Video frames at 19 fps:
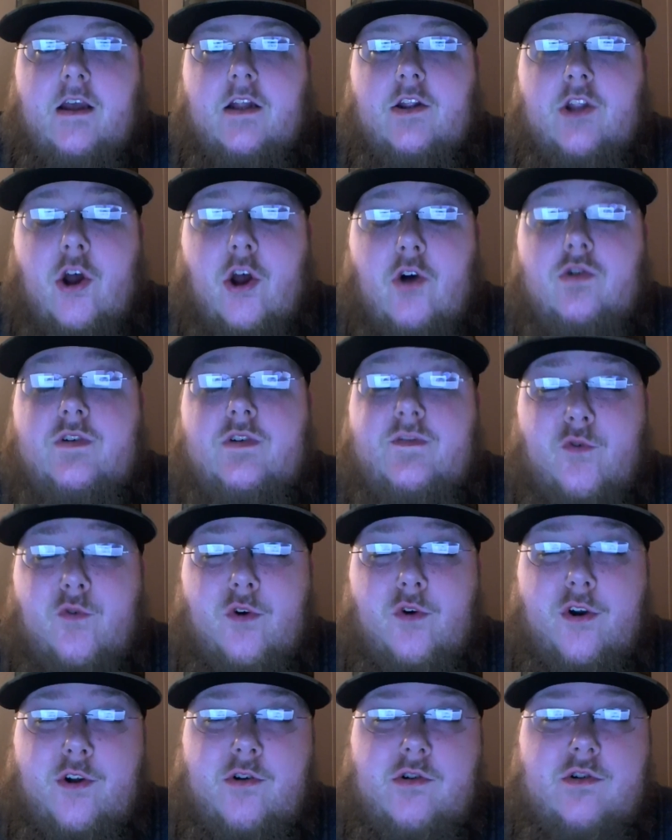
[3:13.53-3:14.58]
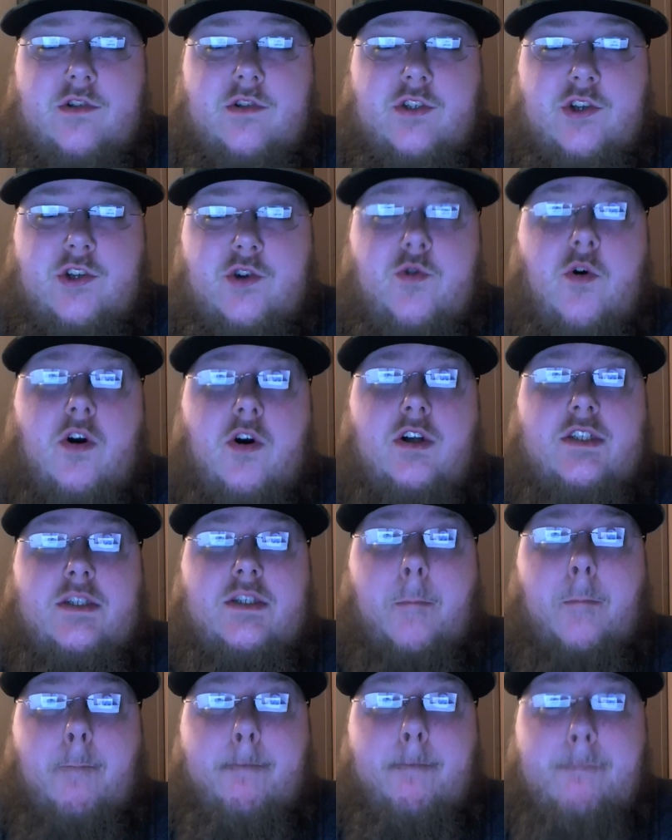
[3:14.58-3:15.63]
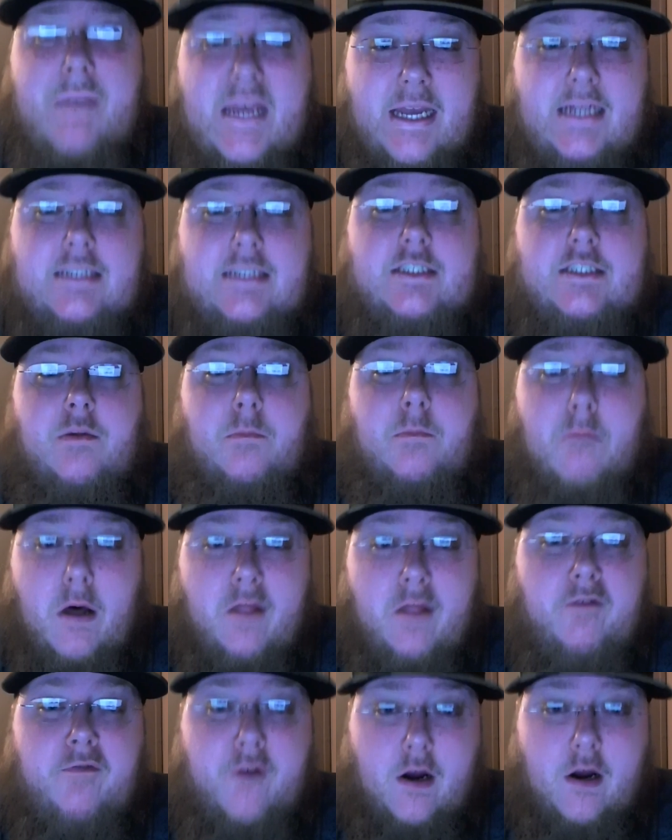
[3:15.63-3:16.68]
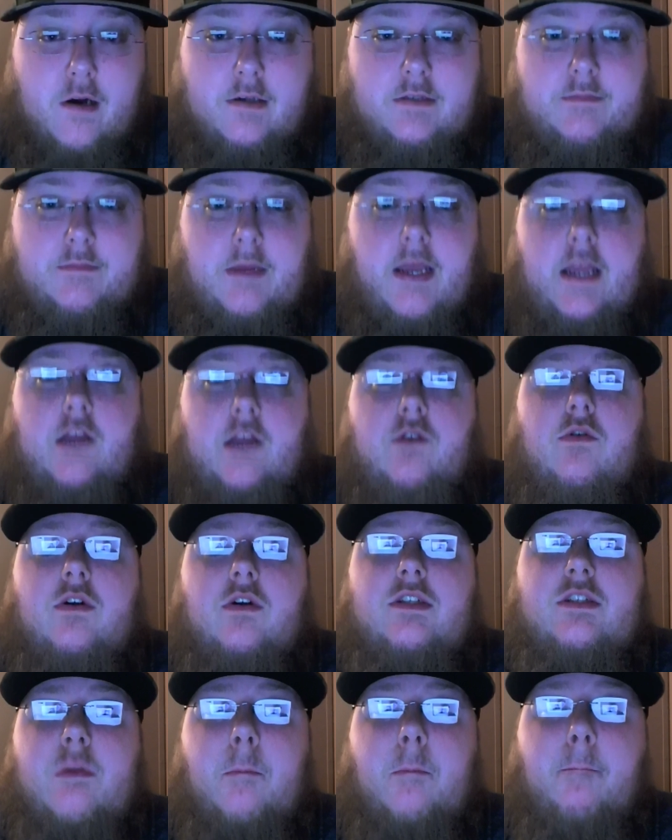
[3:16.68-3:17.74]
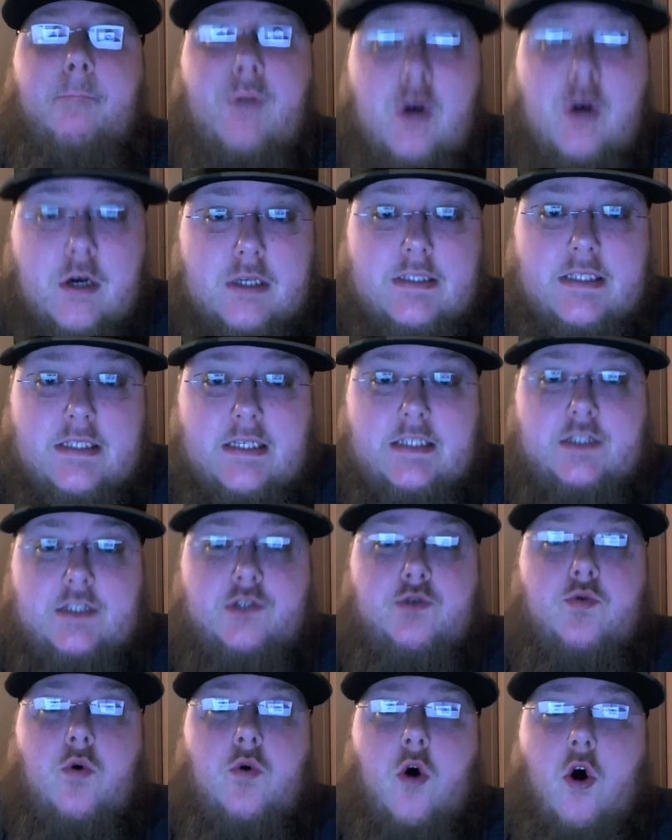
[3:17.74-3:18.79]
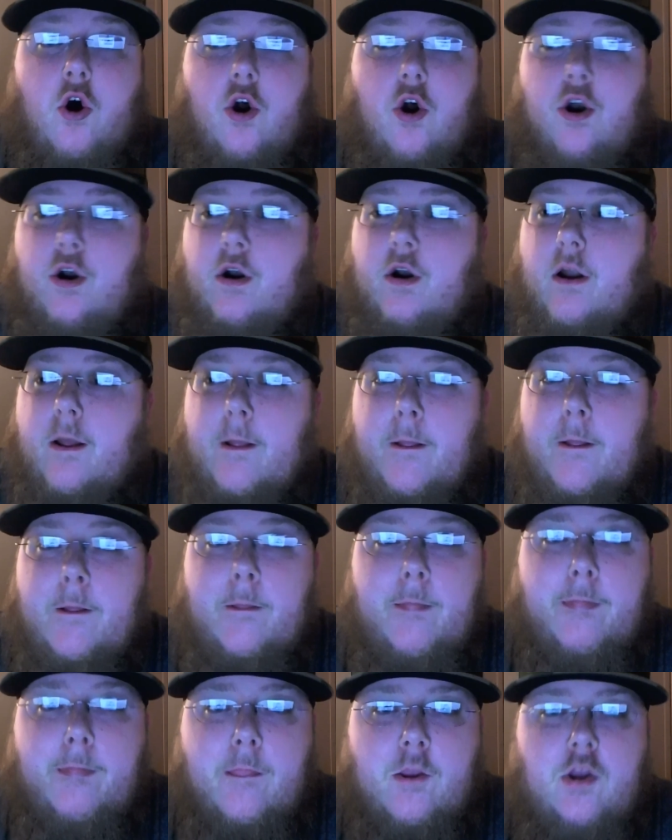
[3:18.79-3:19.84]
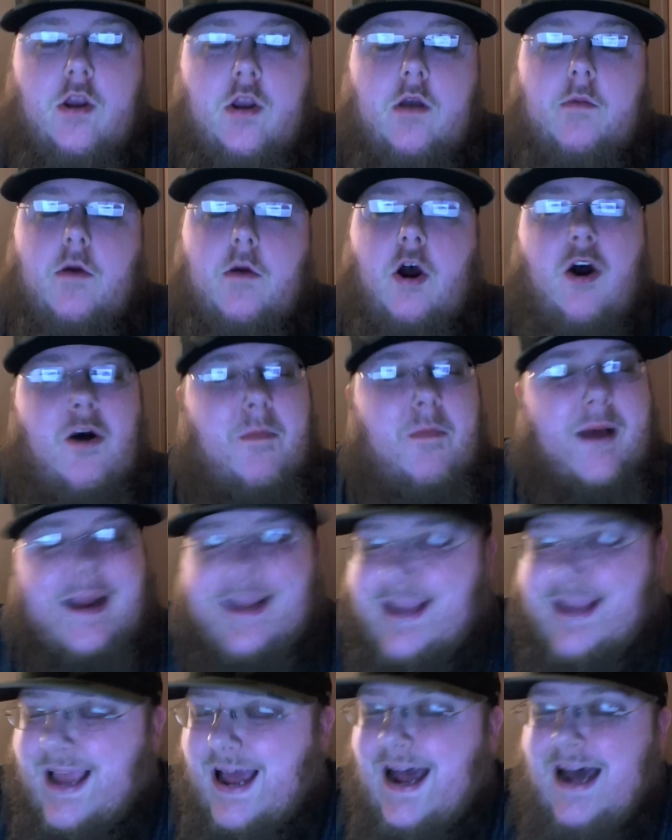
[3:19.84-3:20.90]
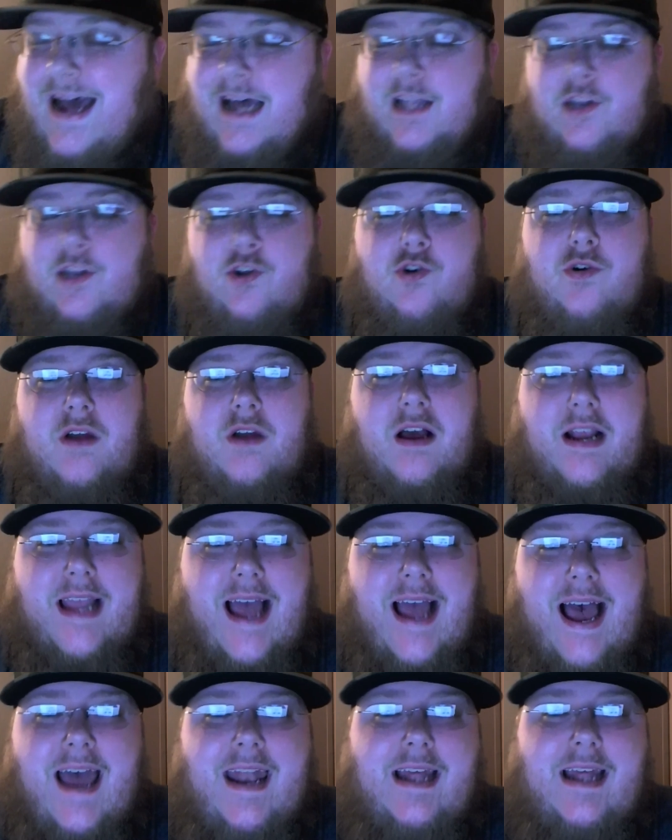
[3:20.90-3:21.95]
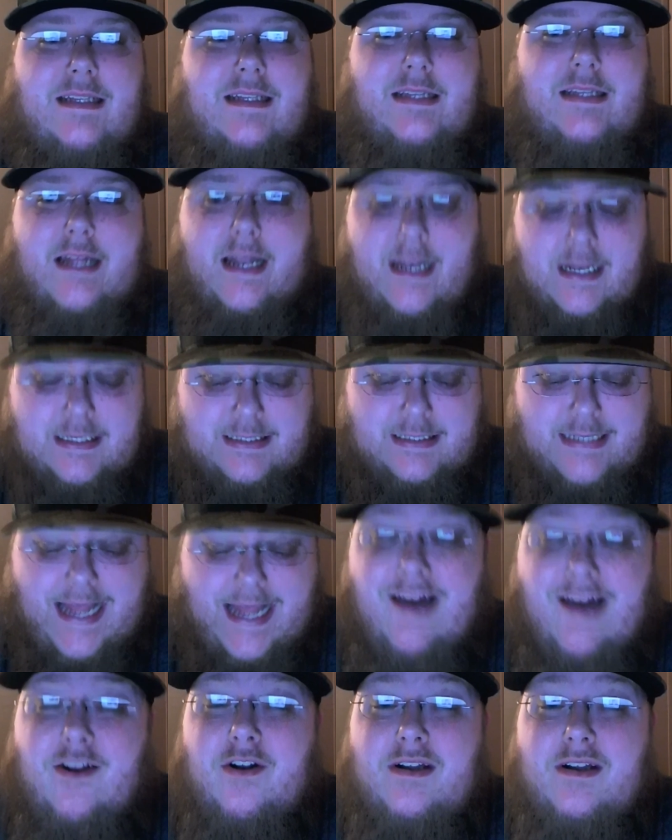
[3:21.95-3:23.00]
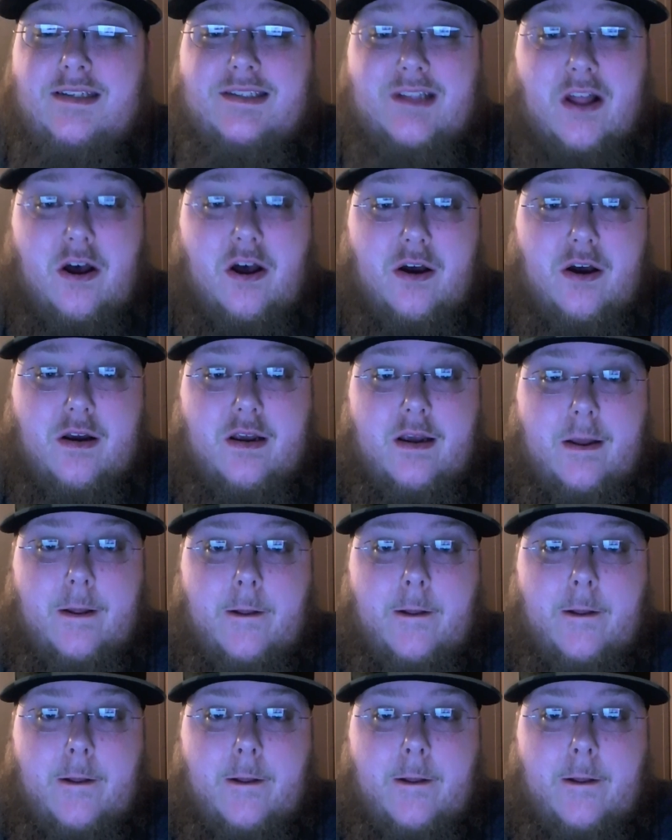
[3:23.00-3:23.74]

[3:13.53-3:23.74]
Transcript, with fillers: those four dudes, you are some bitch motherfuckers, man. You are some pussies. You are oh my God, dude, a guy that, that is down on his luck